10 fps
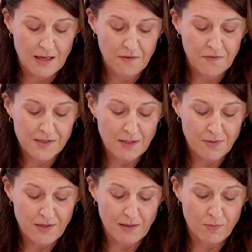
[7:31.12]
If
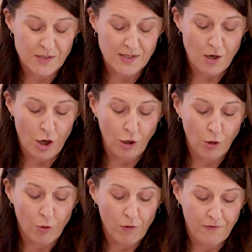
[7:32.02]
something was
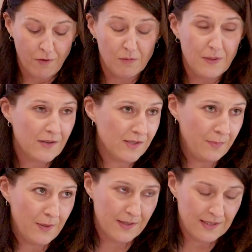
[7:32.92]
unlawful because
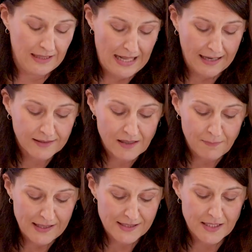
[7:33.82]
a person lacked
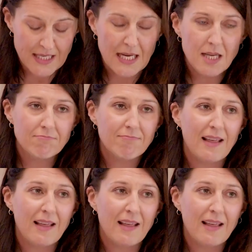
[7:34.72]
capacity,